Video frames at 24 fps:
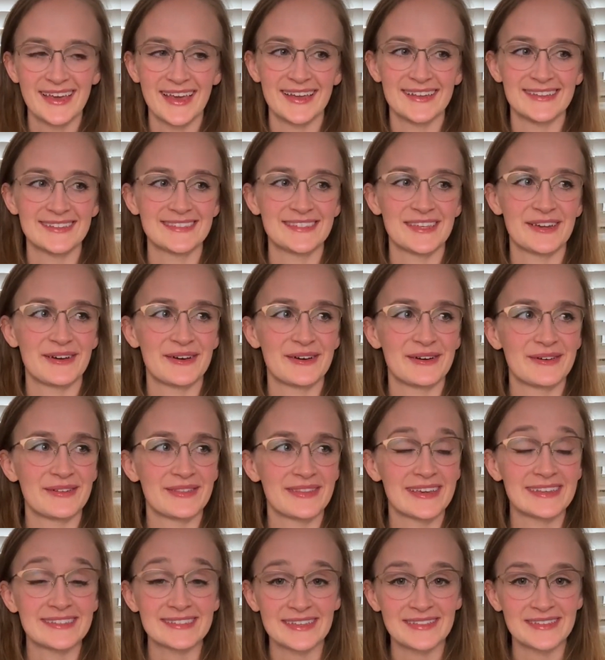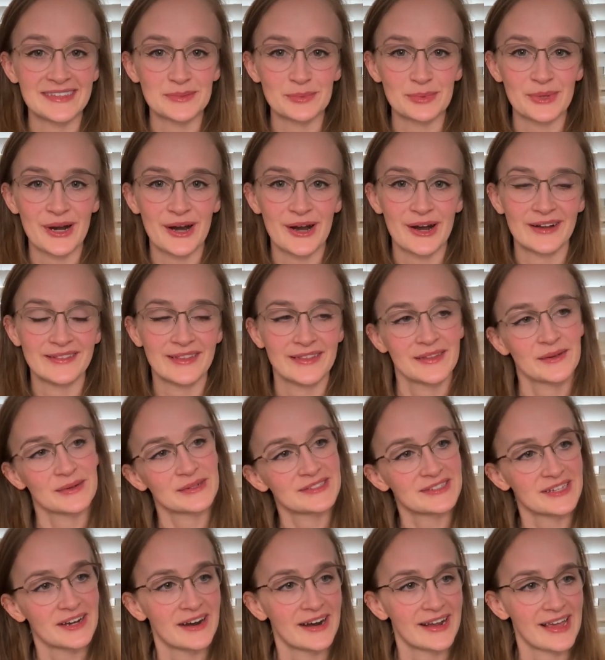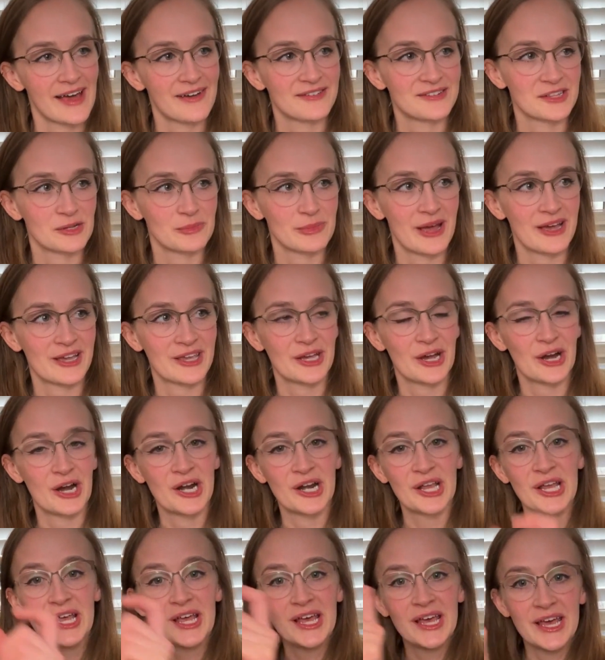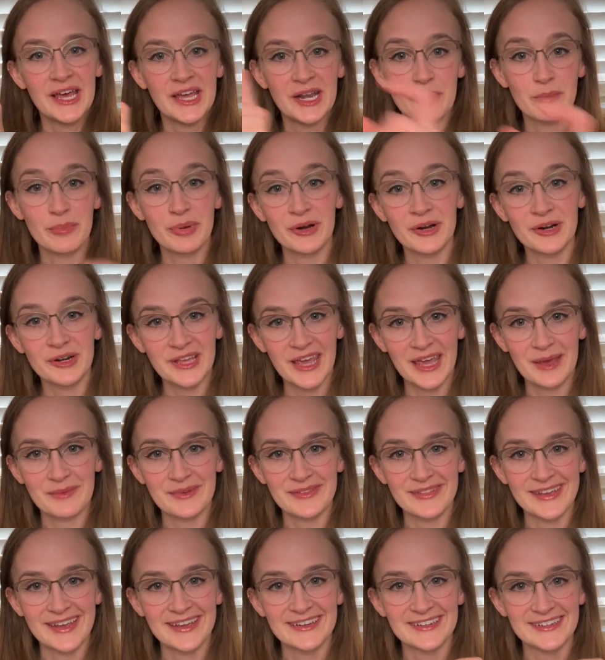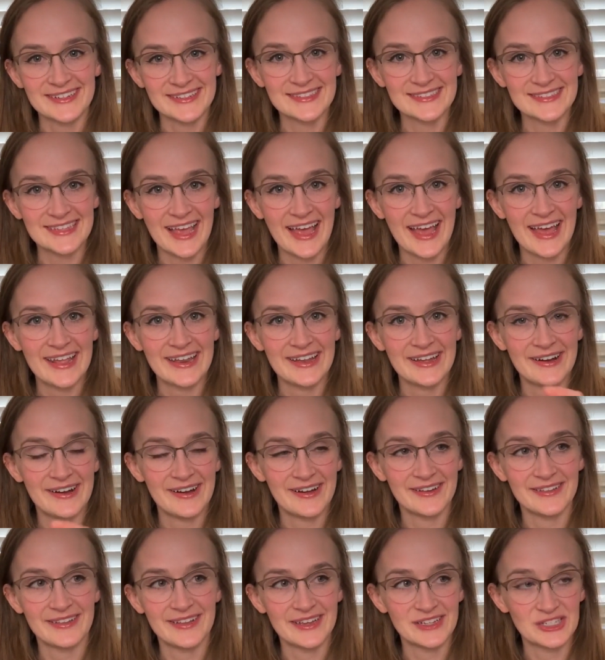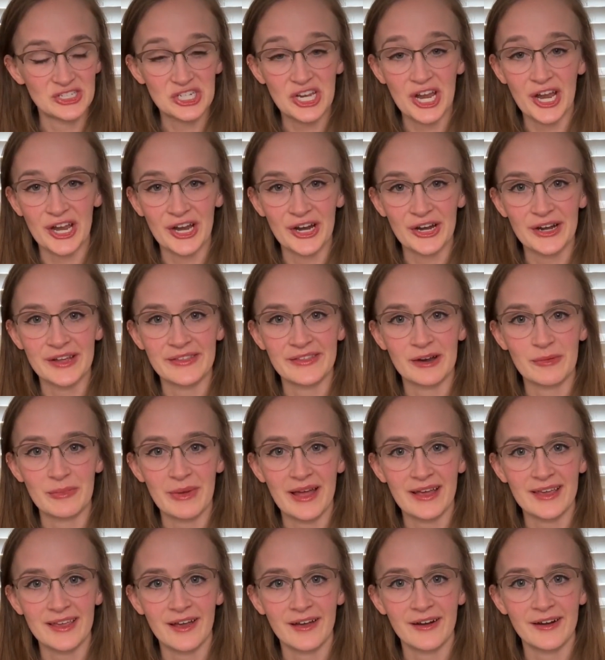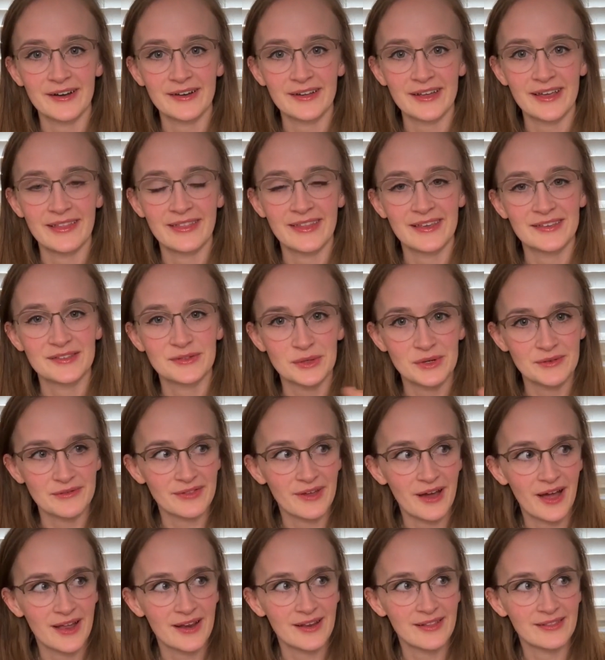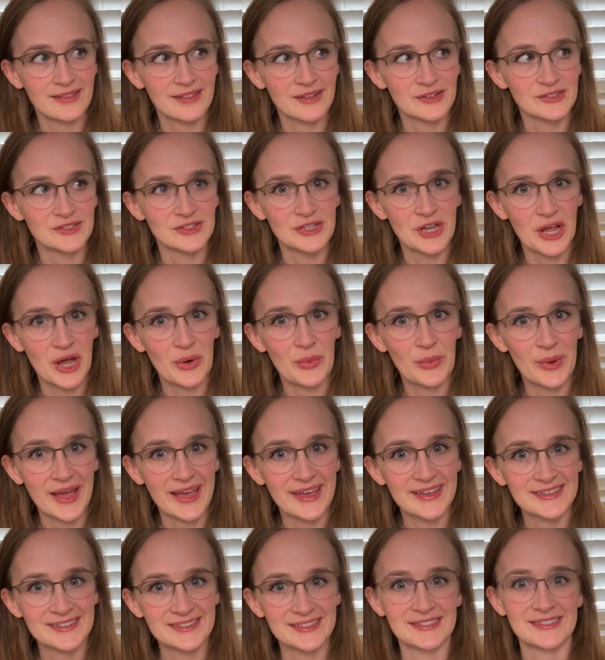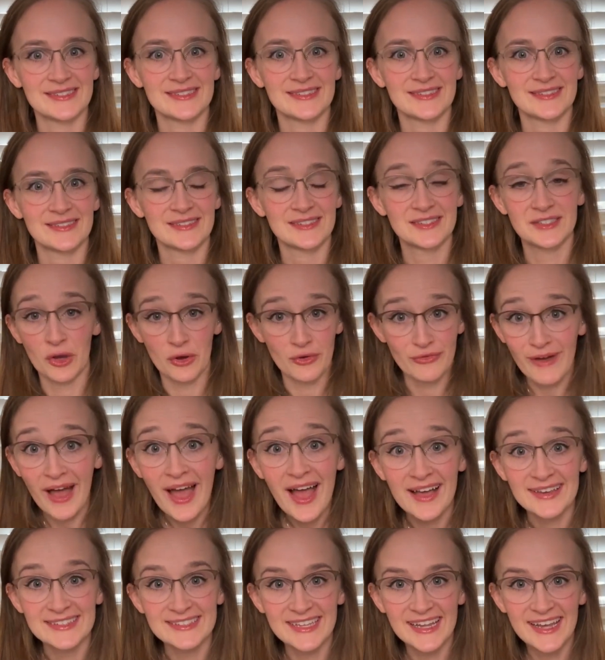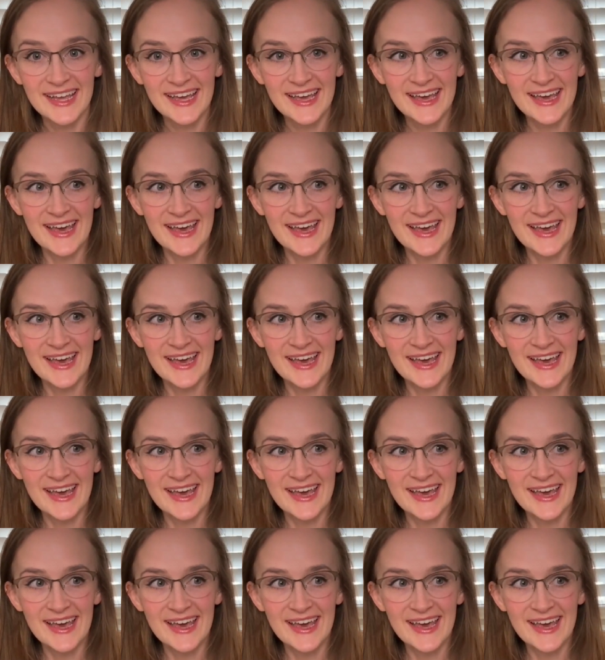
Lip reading: And so they said this prayer, and then they were staring out into their backyard, and a bird came and landed and sat on a chair in their backyard. And they sort of thought, there's no way, this is so fast.